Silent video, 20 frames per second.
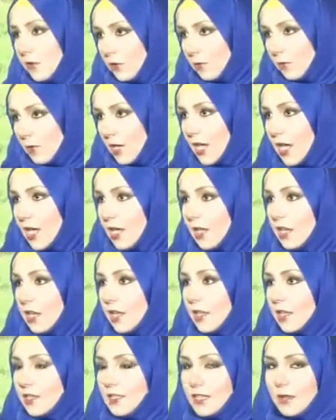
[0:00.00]
the UK,
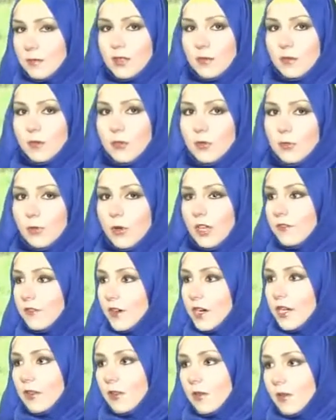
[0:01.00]
some people who work
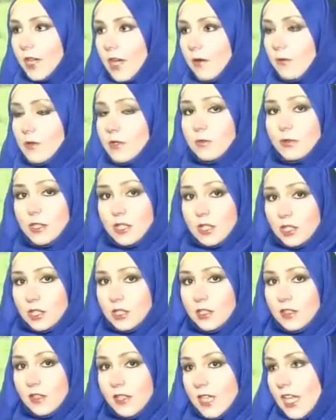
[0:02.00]
very long hours would
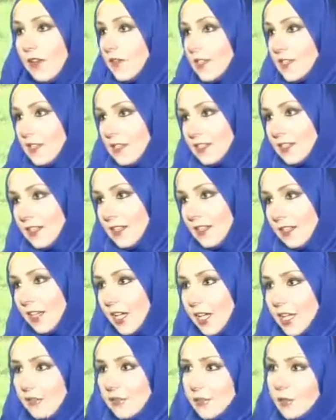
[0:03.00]
initially never see
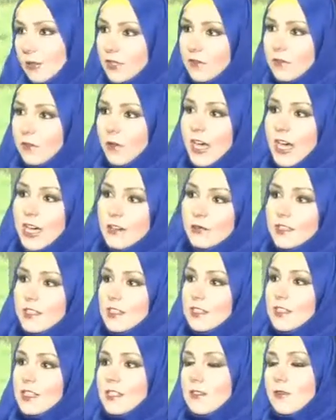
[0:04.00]
sunlight. If you leave your
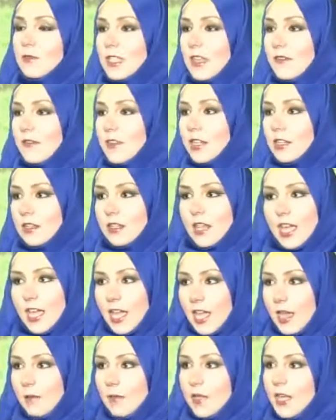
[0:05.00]
house at 6 or 7
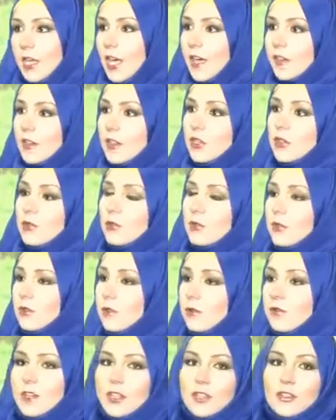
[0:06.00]
a.m. and then
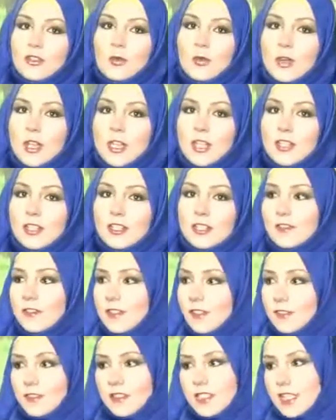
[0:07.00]
you finish your working
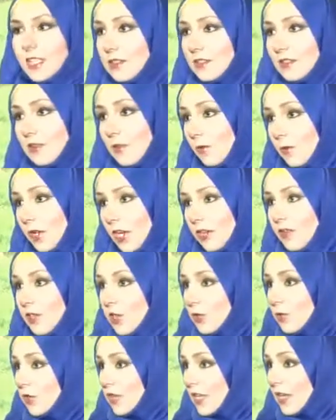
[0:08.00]
shift at 6 or
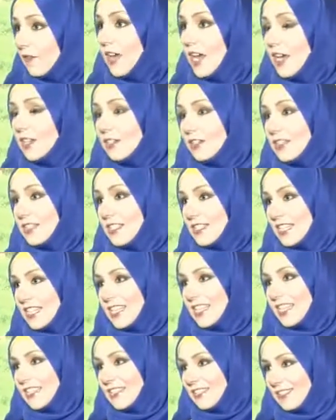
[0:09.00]
whatever, you would never actually
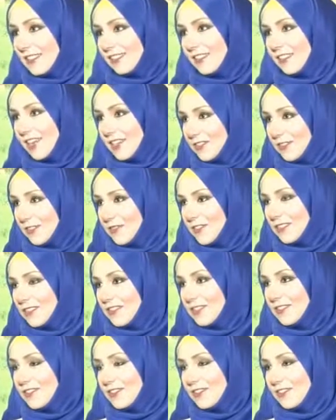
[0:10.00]
see sunlight. So
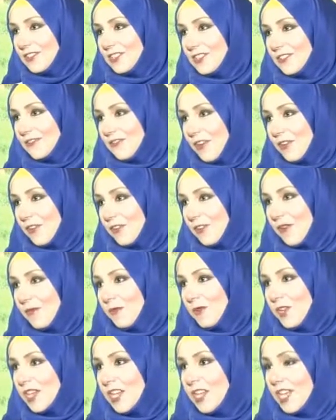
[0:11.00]
this condition is very
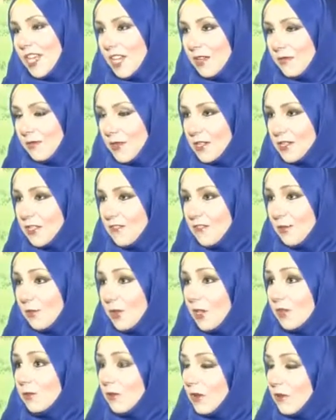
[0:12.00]
common in parts of the
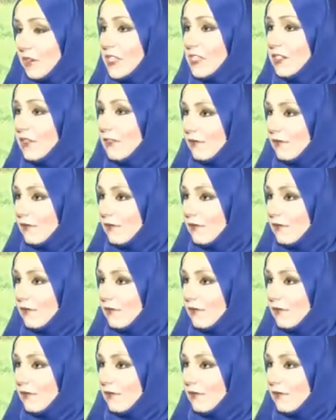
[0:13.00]
world where it's